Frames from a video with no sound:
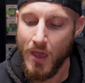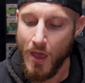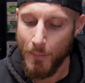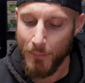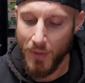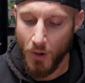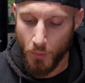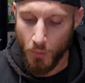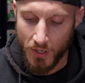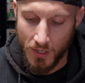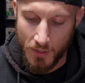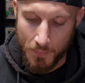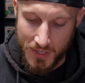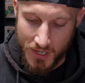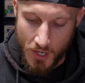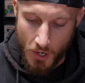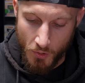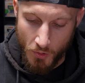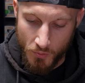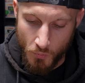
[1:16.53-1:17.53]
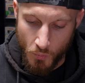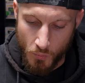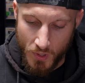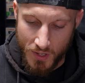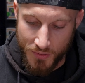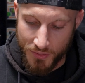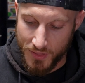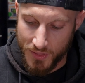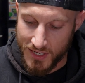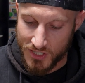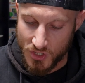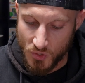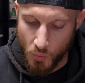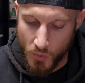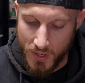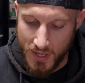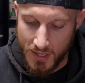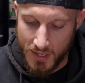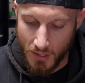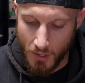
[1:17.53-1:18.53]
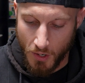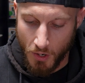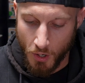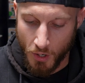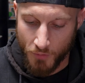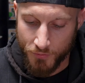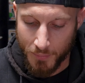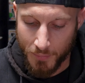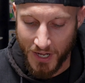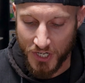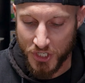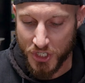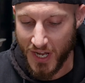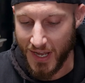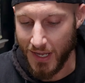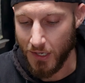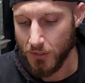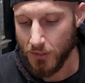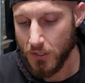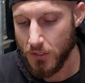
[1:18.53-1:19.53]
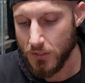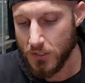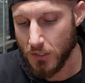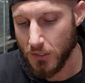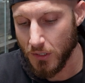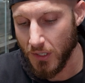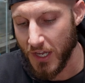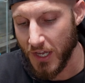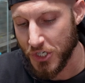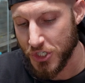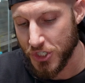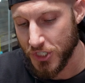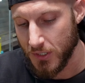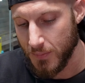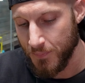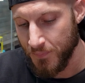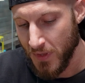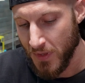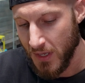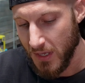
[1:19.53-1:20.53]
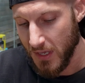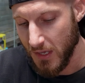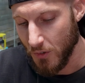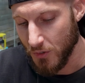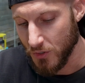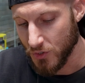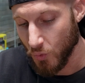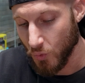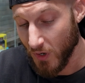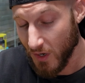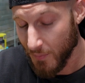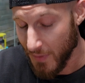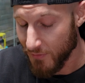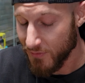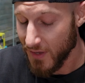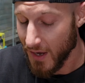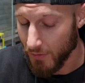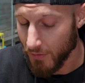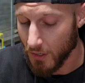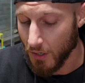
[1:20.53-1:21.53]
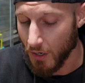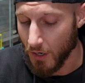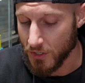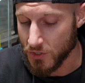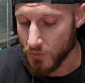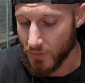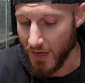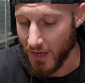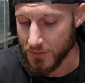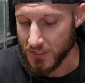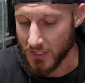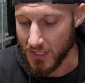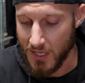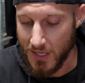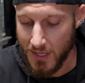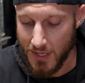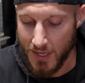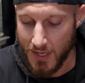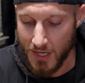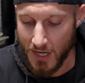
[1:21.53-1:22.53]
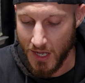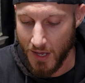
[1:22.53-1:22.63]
But we're going to be going with this week a card from my childhood collection. It was one of my favorite cards when I was a kid.